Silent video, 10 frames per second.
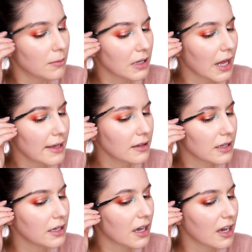
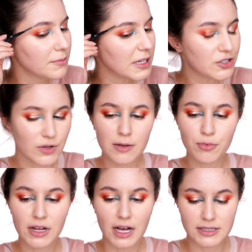Lately, I've been doing a
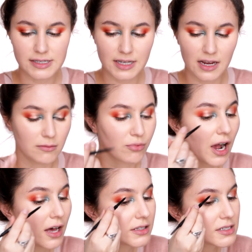pretty understated brow.